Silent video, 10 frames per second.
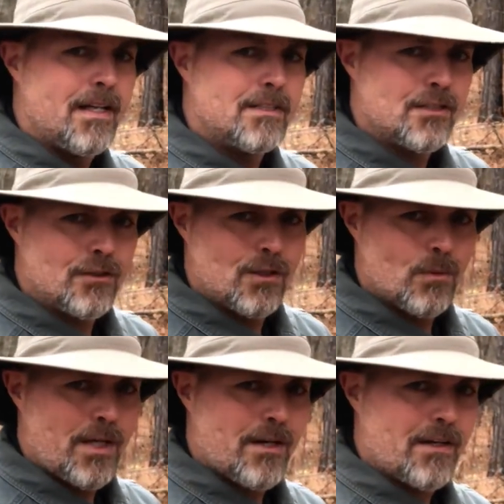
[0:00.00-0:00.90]
Just as soon as
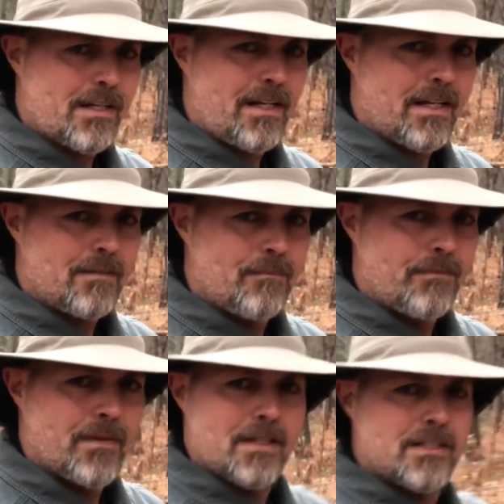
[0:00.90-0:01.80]
we hear it again,
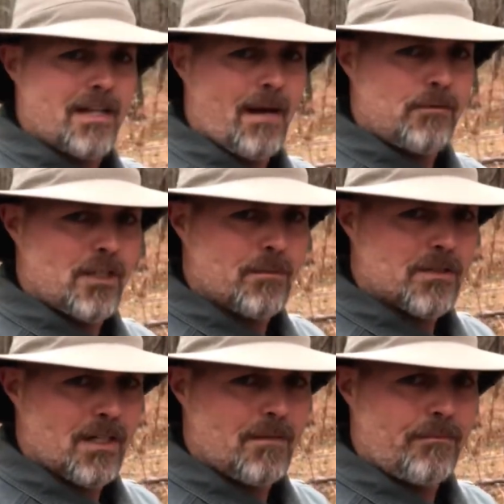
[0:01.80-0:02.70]
Sam jumps
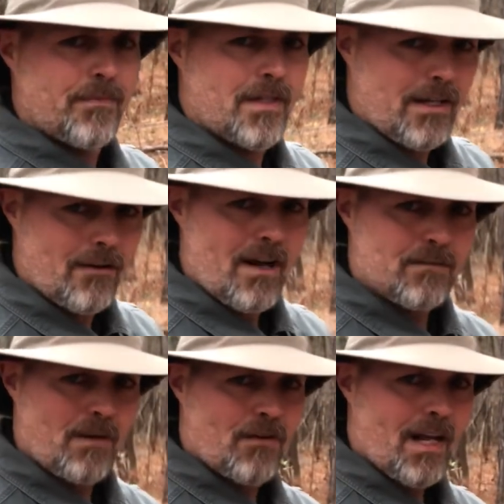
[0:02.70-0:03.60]
up, he grabs
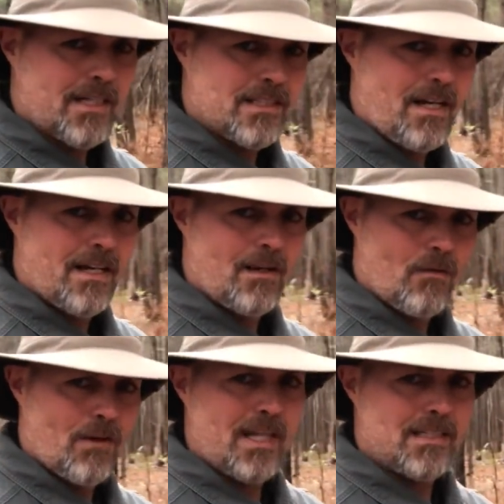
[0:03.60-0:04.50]
my flashlight, the only
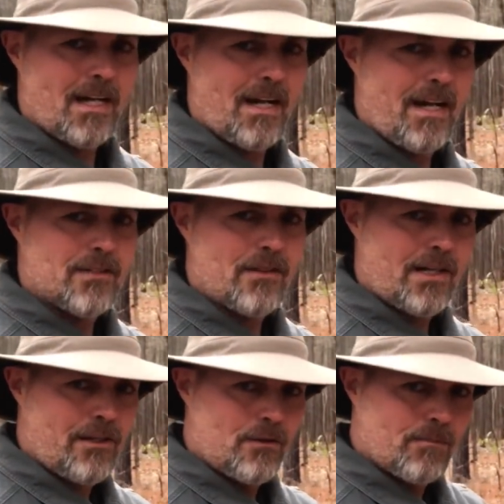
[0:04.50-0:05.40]
flashlight I had, so
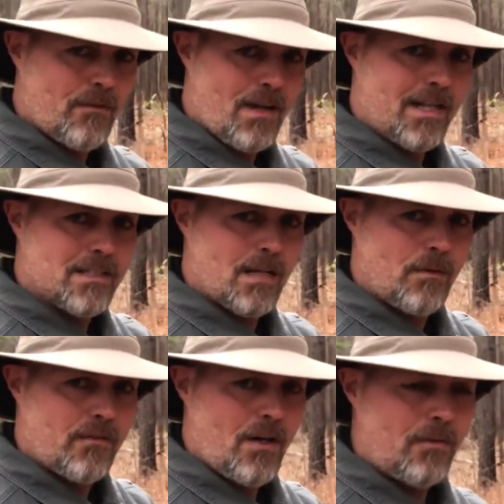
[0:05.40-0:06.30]
I'd used my flashlight on my
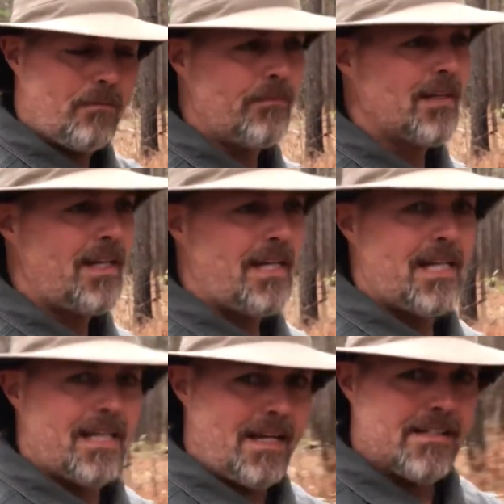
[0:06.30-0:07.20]
phone.
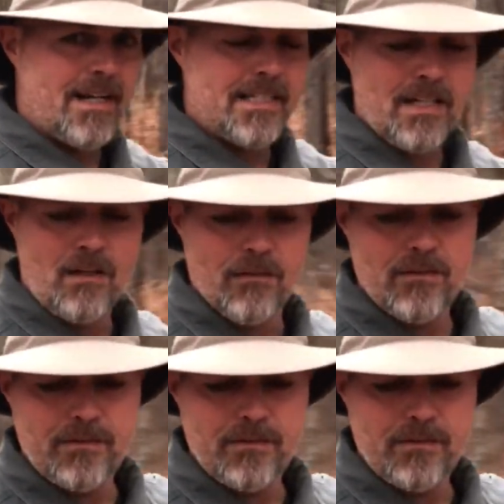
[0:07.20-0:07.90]
He takes off.